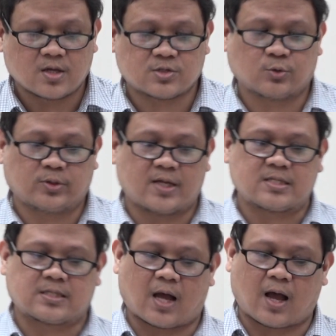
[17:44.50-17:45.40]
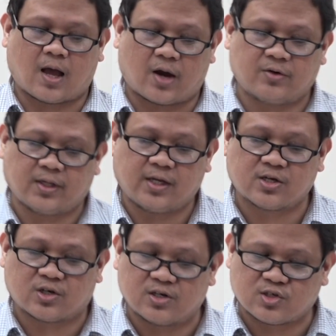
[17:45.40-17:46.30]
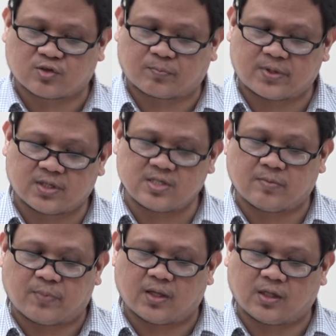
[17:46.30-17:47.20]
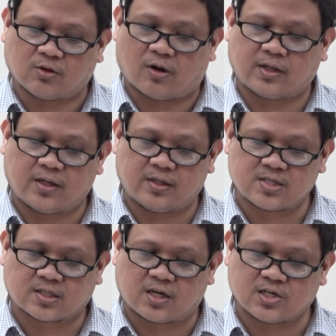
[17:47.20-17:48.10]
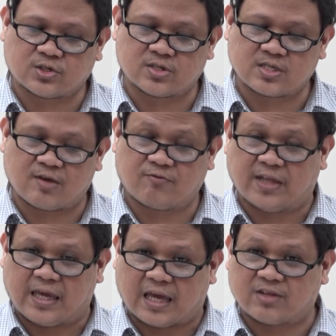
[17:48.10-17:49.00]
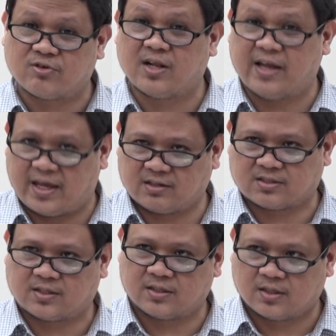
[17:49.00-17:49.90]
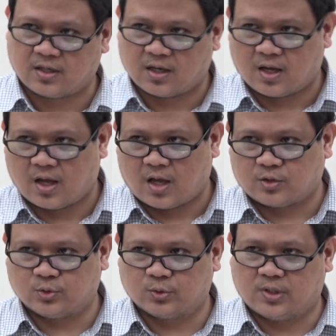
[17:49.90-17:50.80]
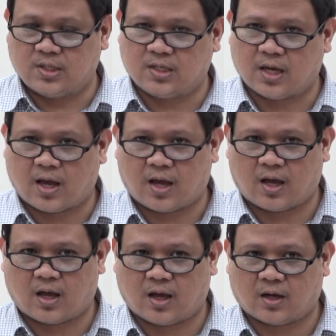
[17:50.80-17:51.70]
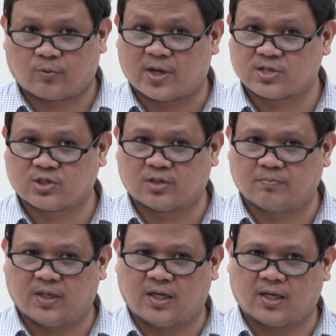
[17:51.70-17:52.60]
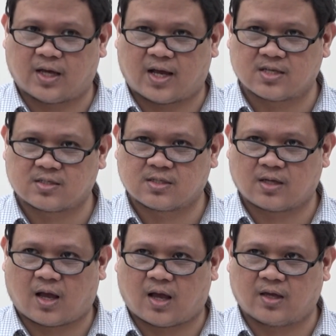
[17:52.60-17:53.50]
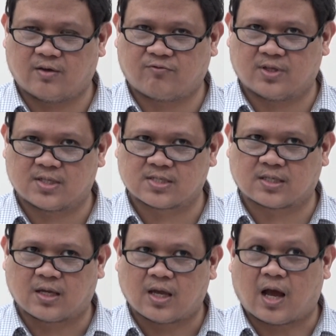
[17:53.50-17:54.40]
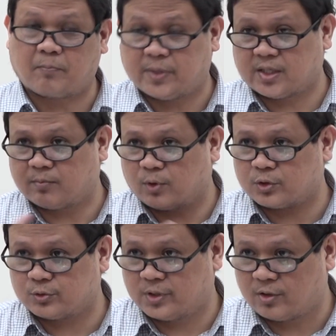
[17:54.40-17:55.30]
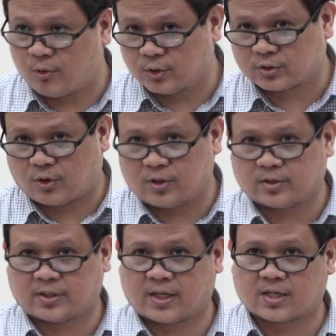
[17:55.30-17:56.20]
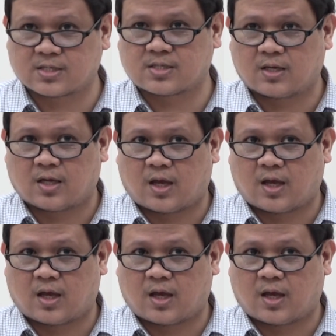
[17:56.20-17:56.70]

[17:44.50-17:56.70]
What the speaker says: students are really encouraged to participate in online discussions if they can relate to the question being asked, if it's applicable to their own context,